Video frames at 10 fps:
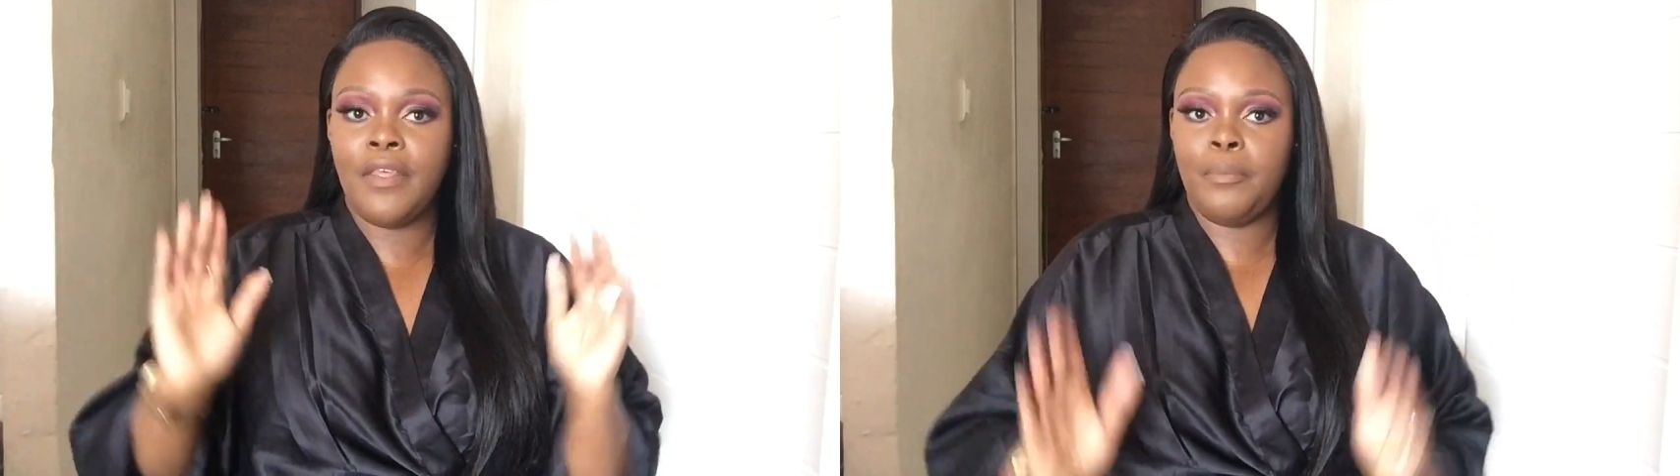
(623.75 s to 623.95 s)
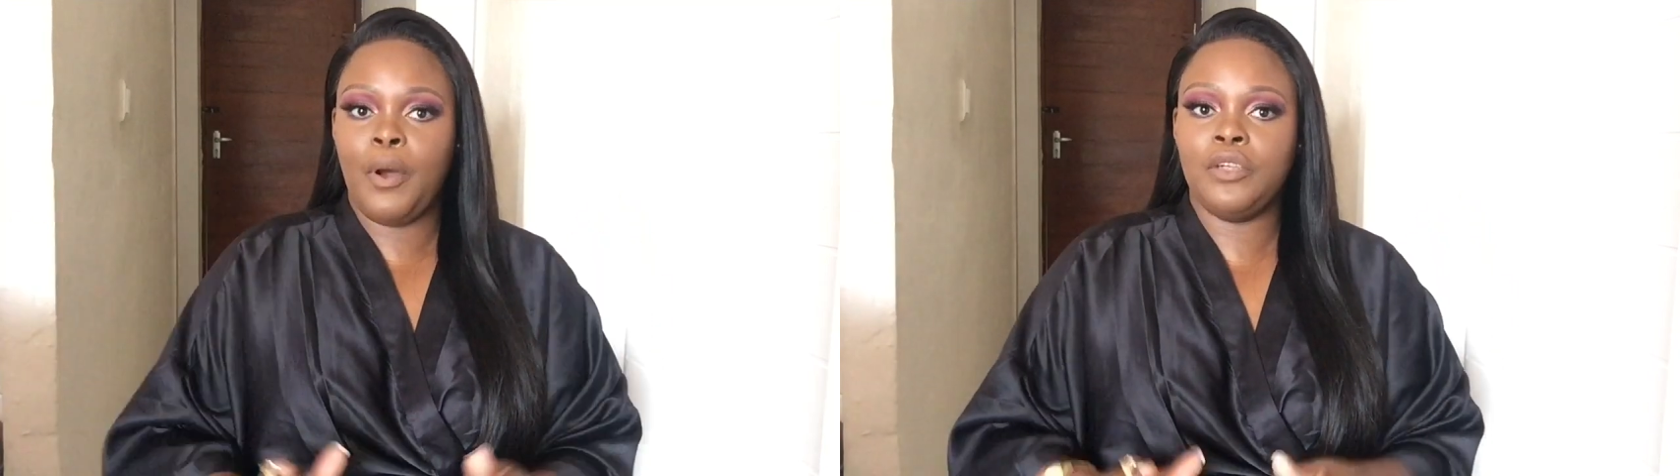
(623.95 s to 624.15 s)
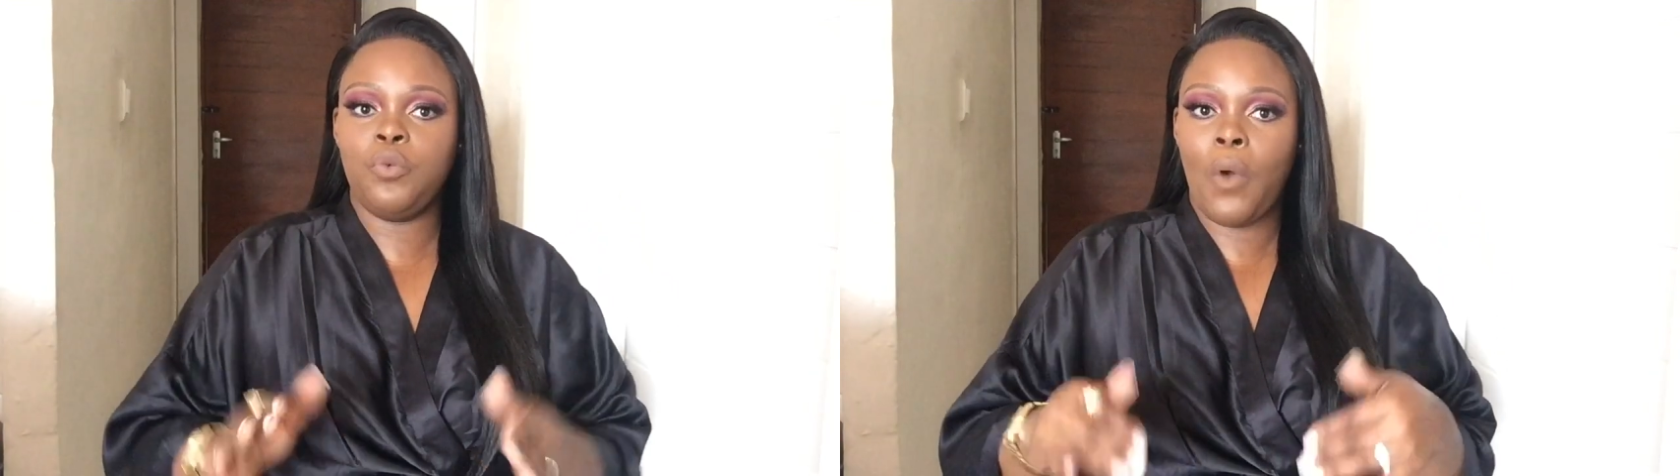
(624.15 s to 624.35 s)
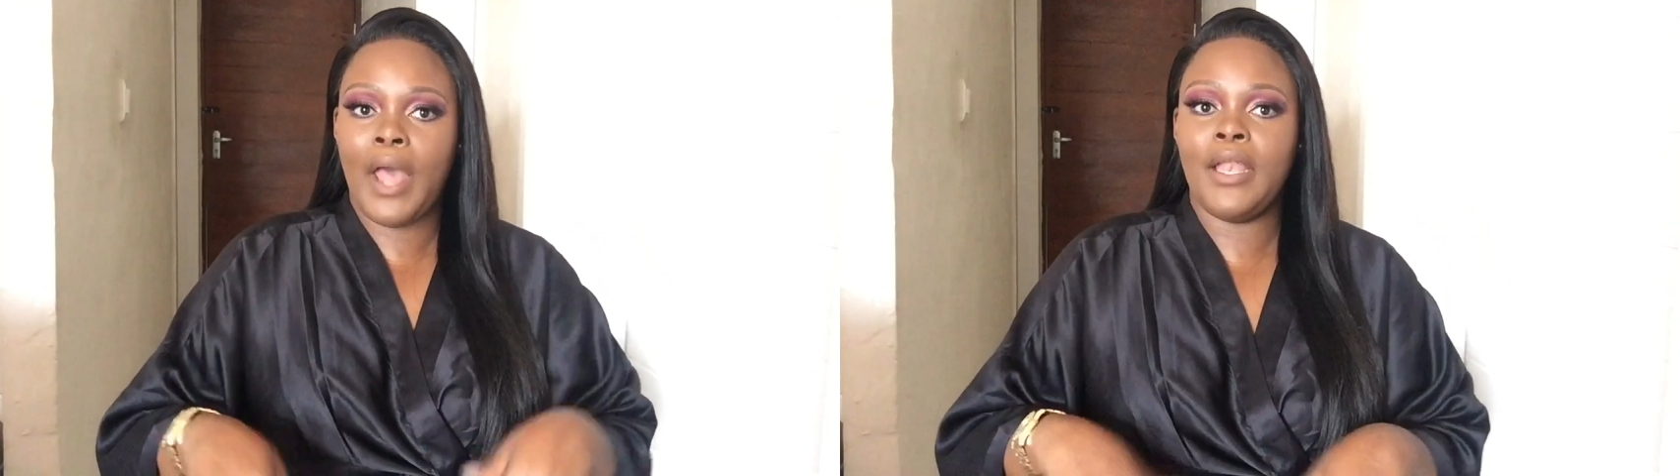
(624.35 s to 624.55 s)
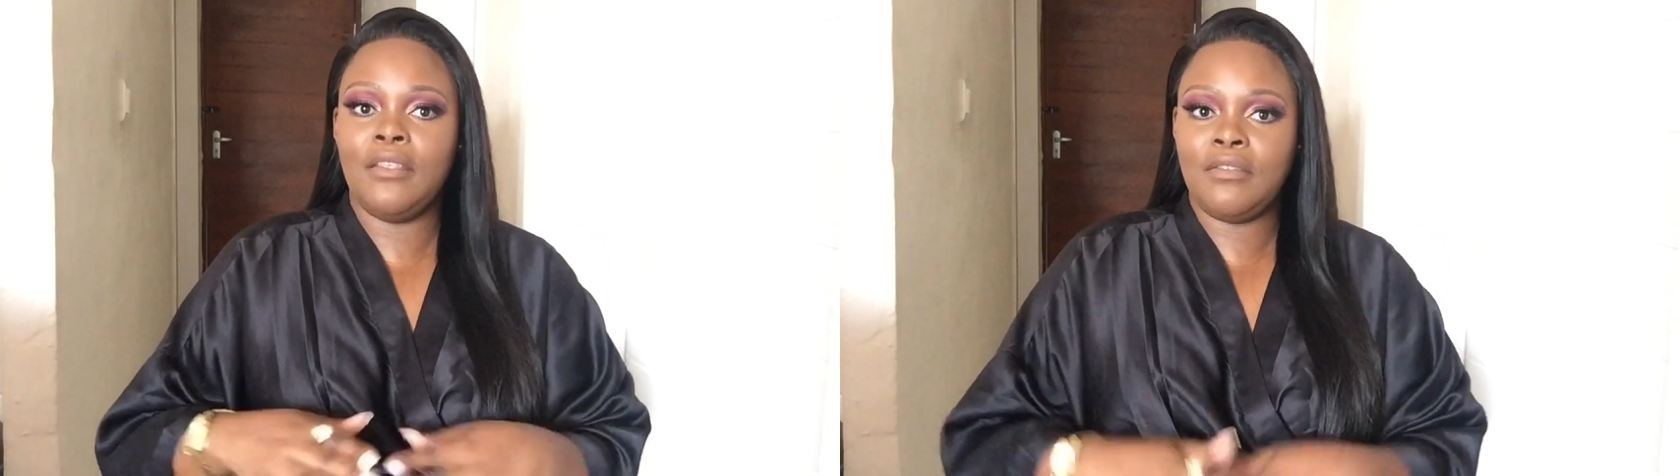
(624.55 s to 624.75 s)
Then part
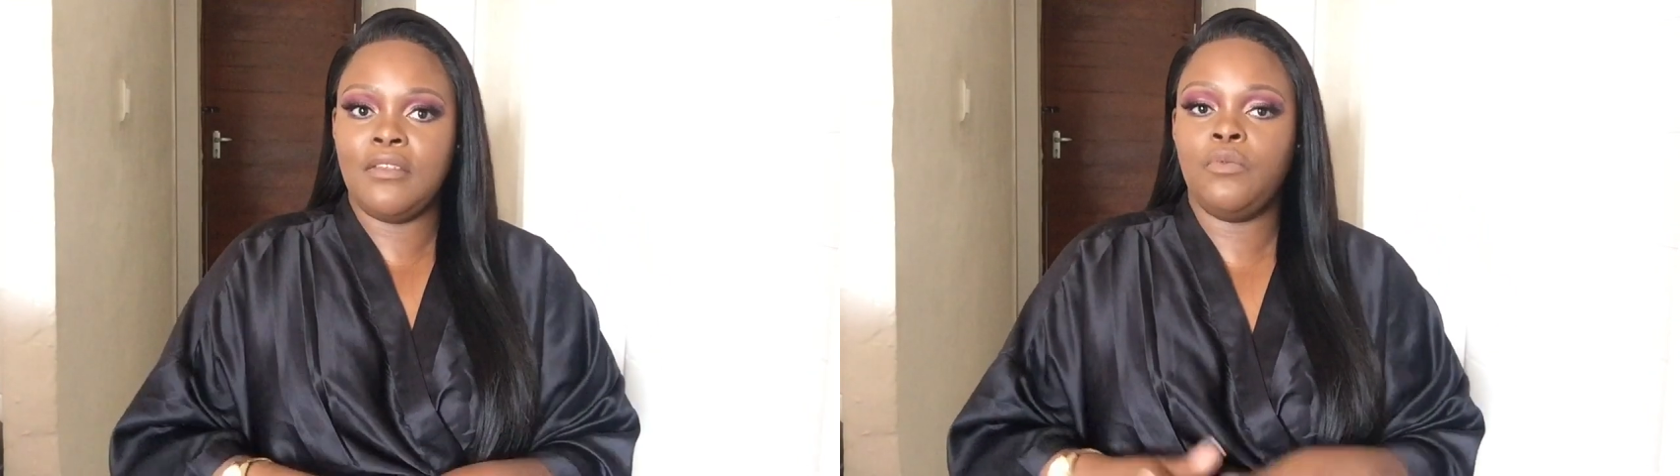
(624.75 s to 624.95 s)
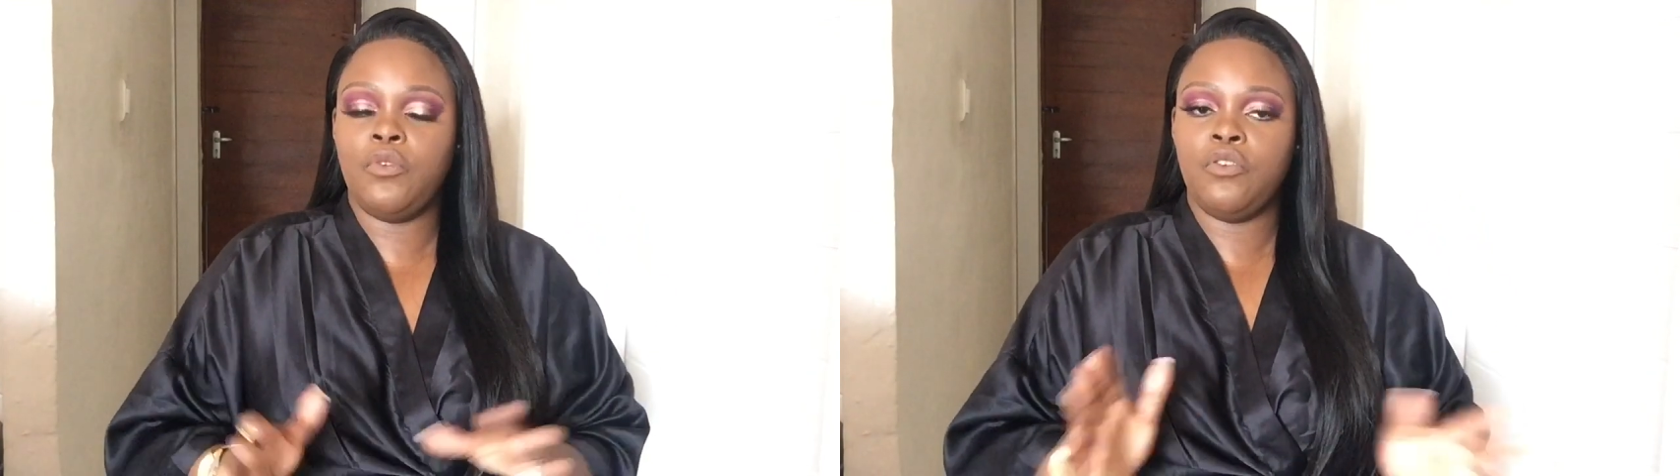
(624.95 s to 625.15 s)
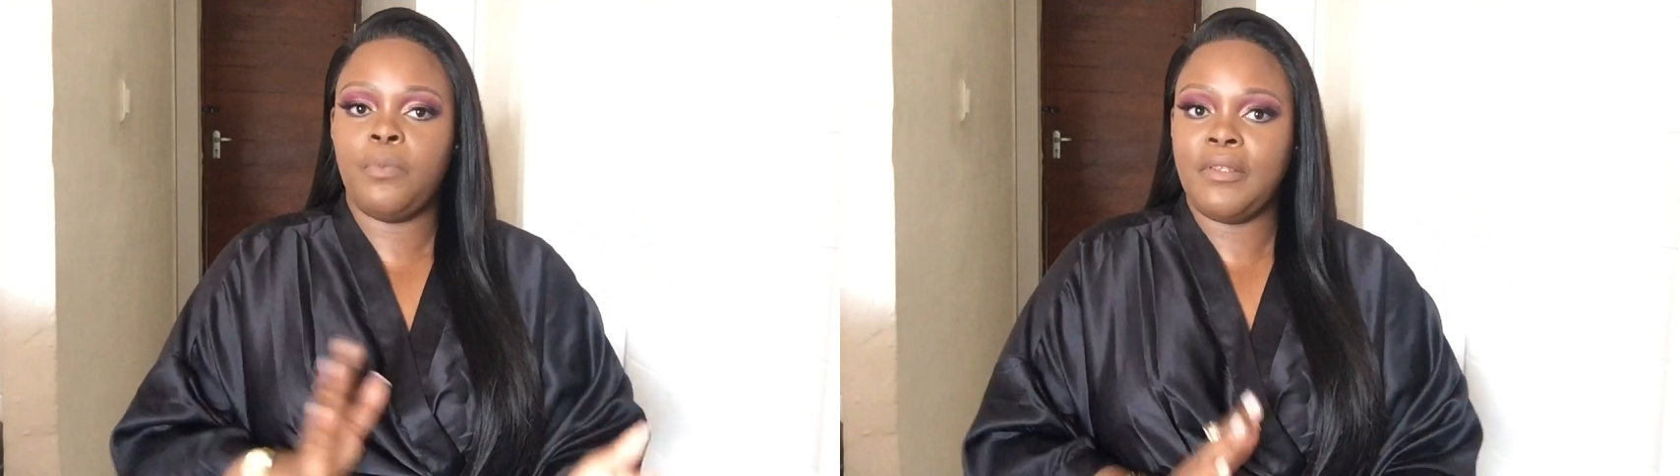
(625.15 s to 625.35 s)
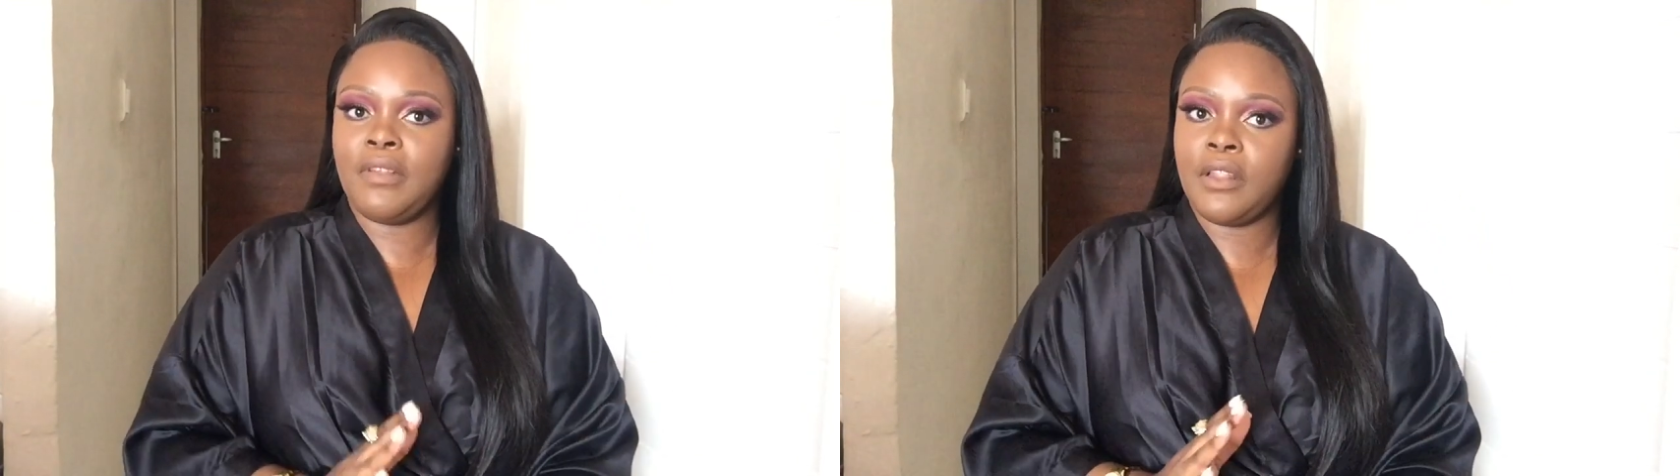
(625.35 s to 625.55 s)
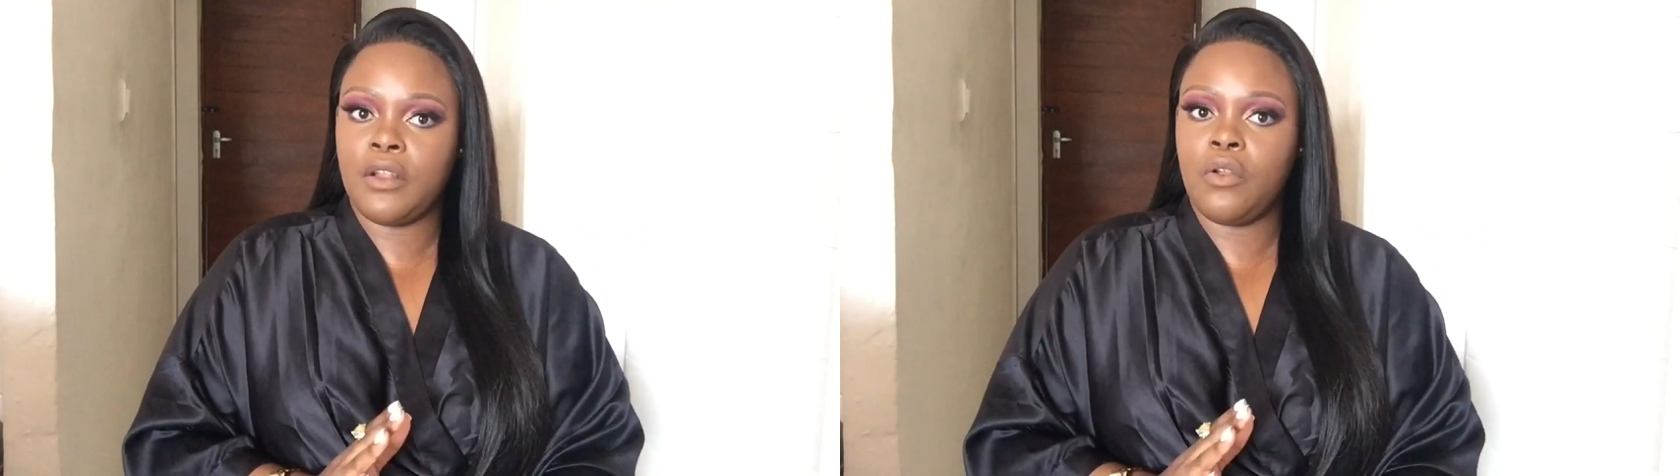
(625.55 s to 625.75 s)
one is this, which is
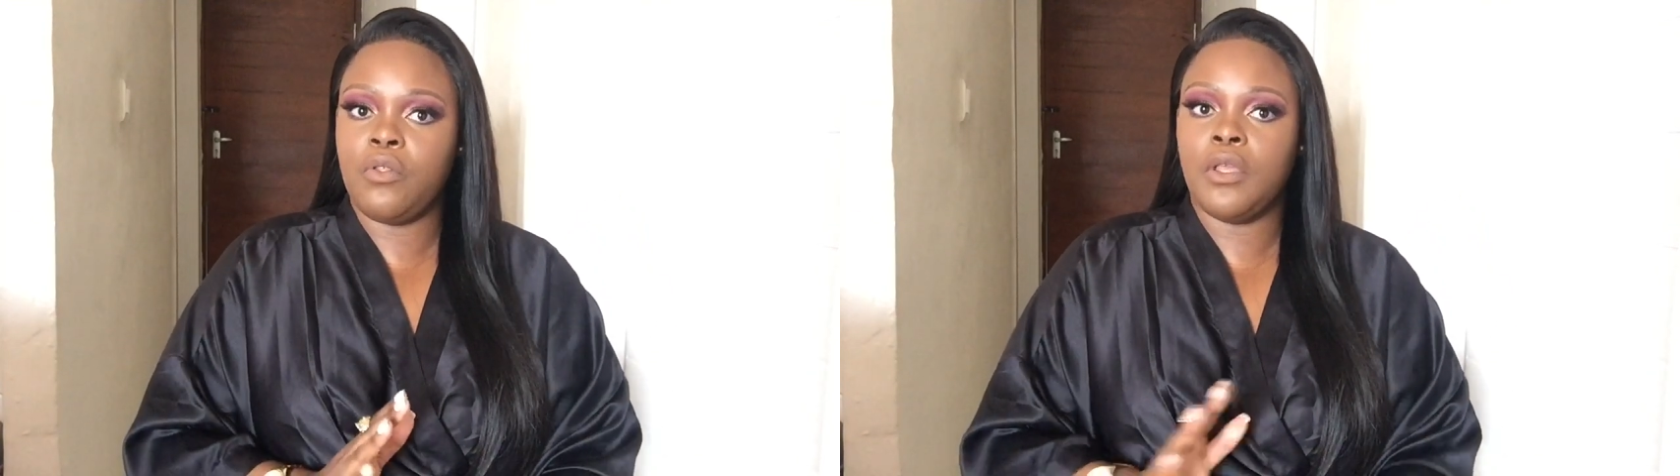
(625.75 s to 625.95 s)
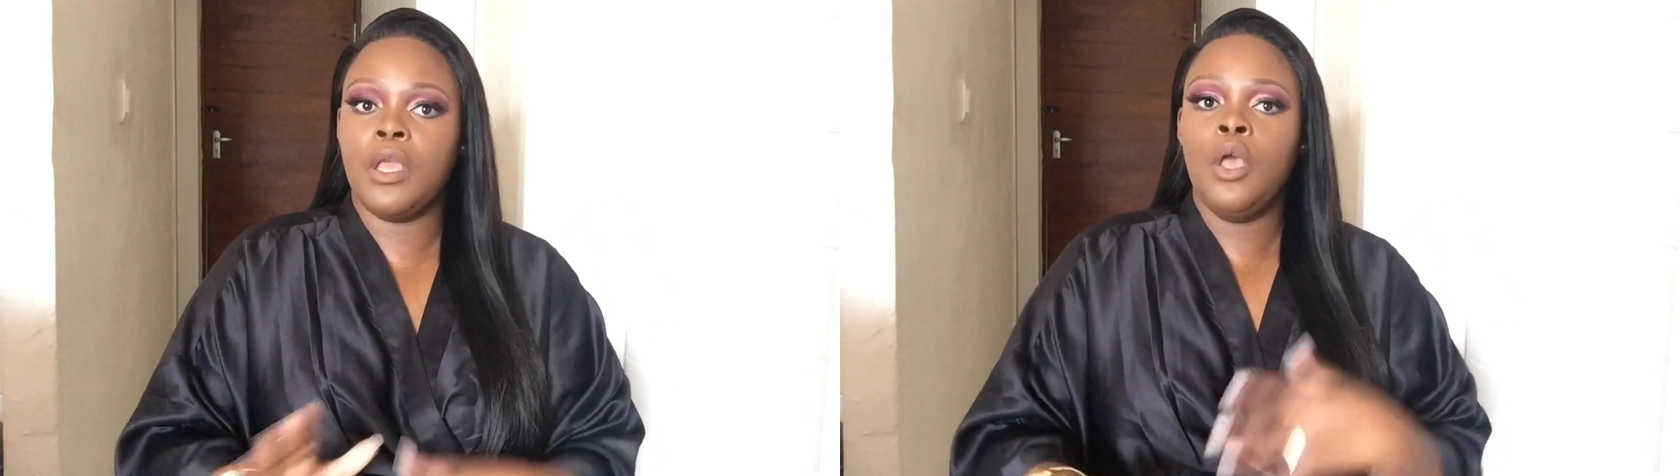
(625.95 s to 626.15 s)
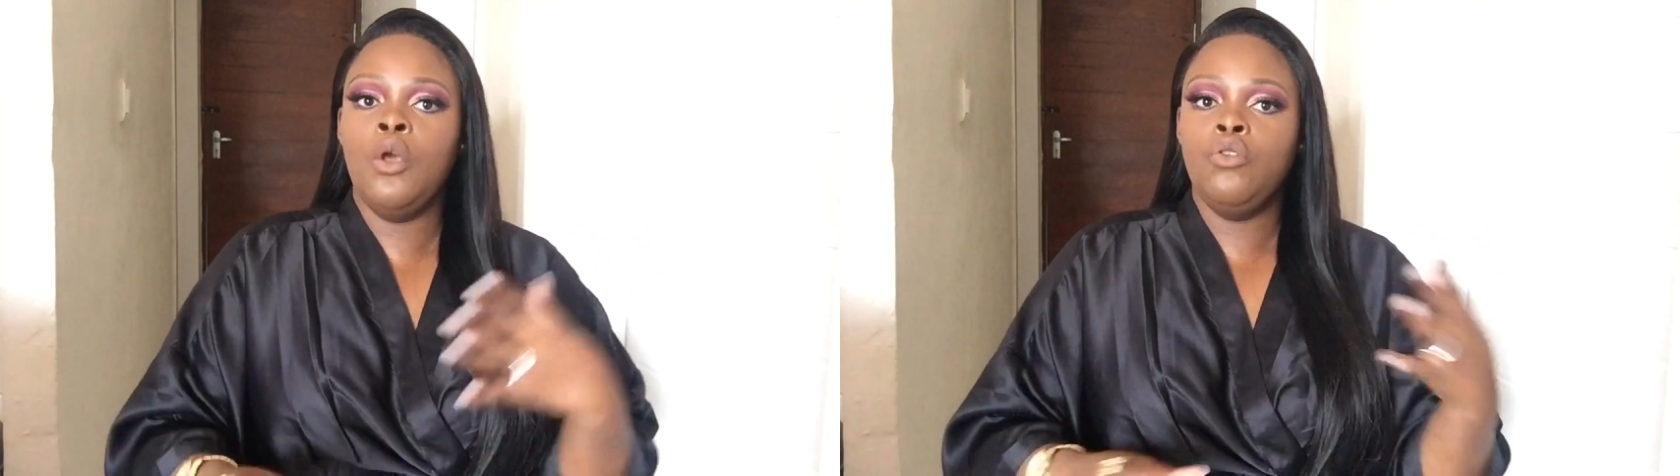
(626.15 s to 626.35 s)
basically the clothing.